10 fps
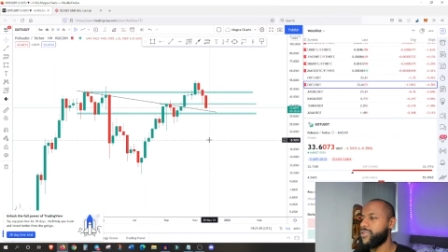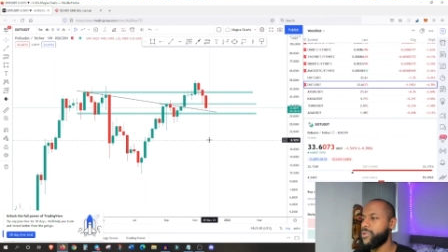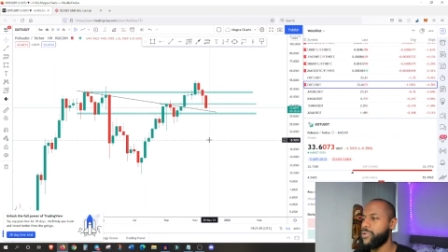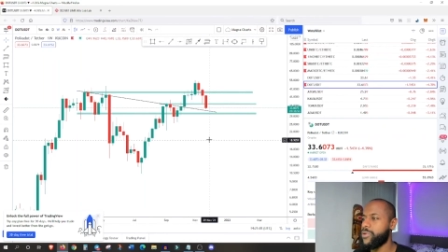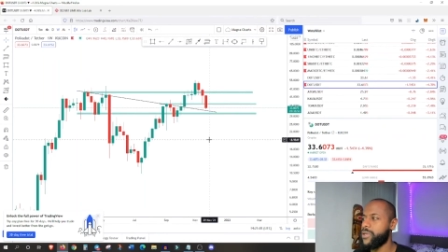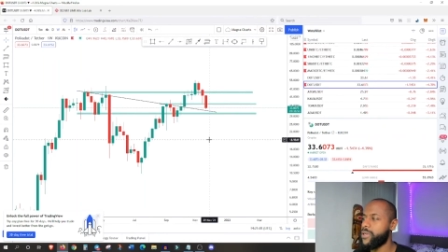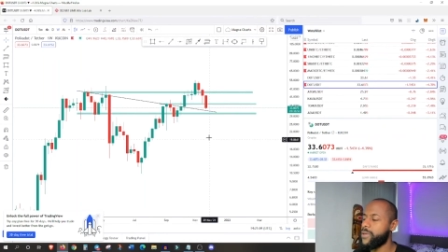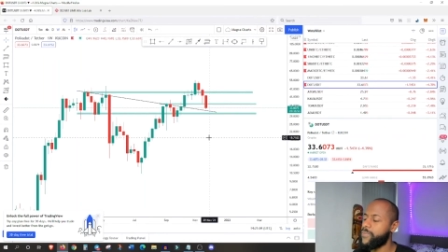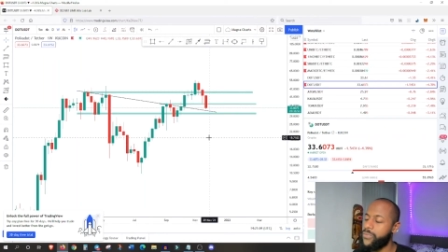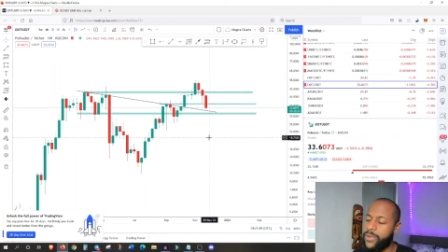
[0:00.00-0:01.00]
very, very
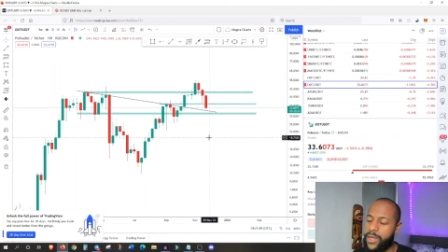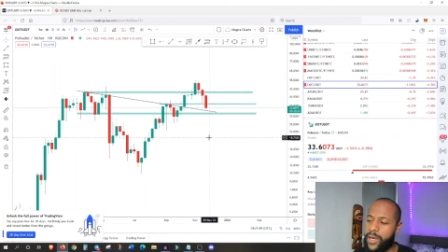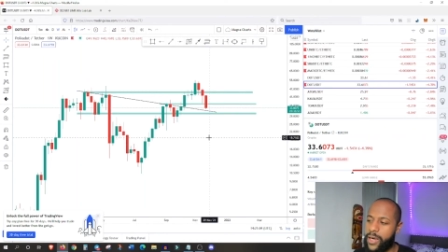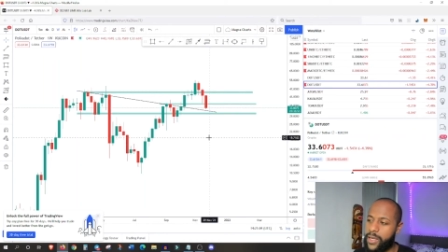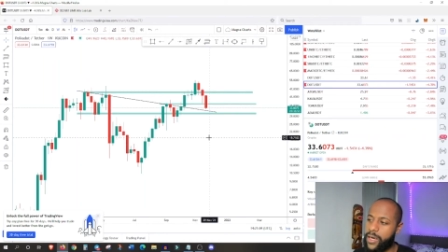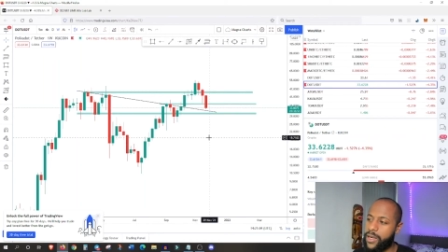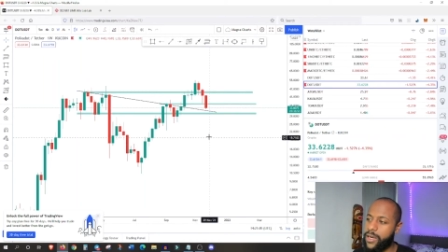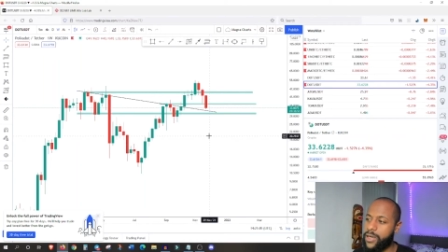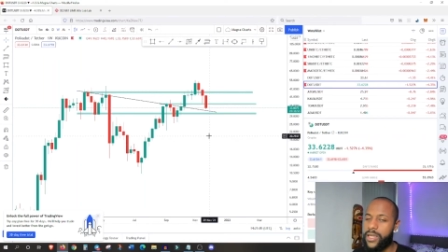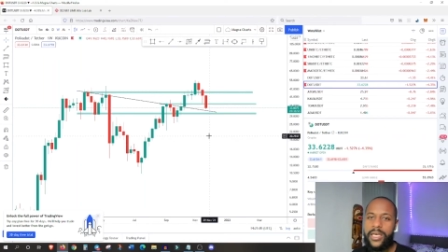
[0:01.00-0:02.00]
important. And
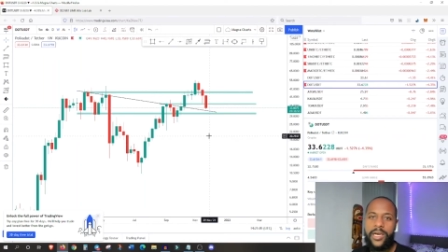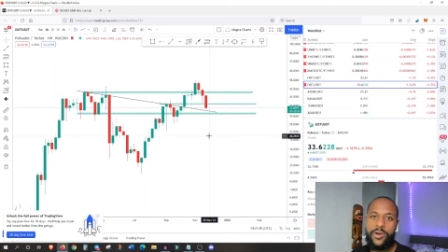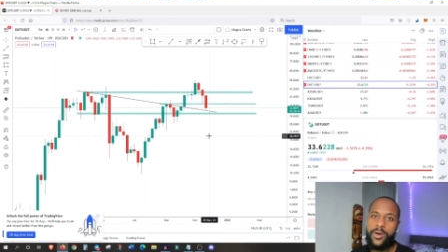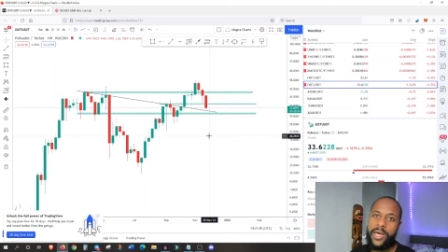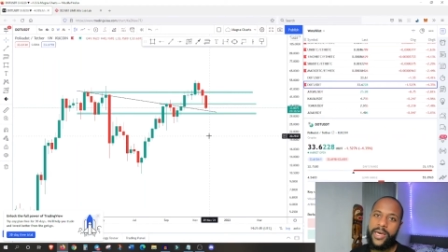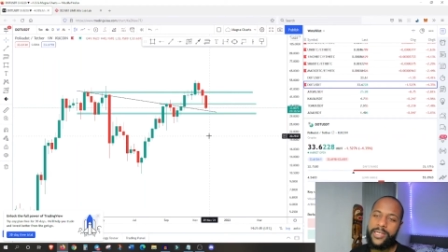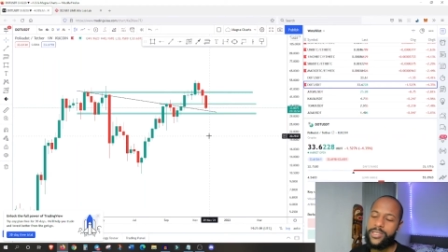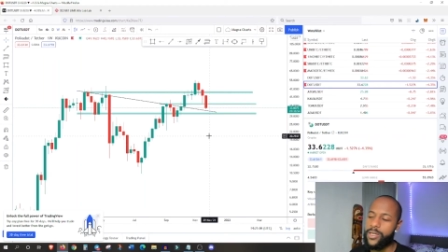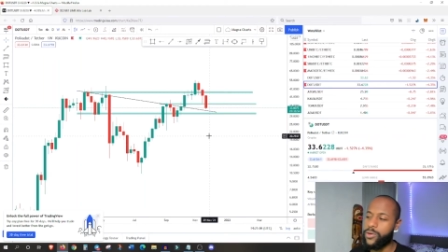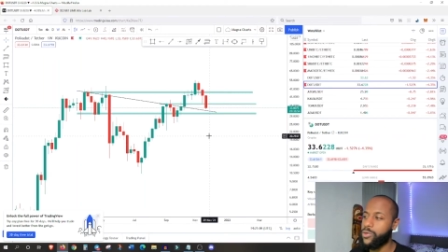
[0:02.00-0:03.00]
I luckily
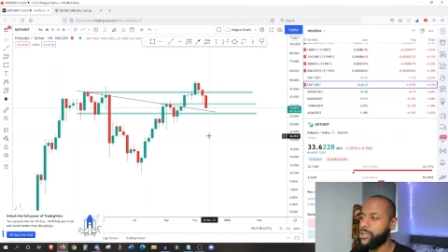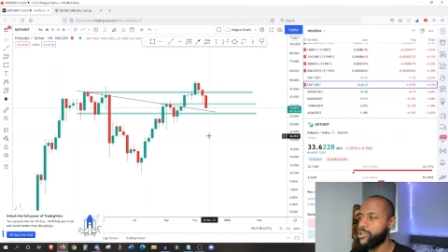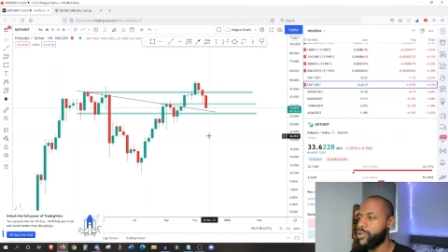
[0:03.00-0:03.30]
caught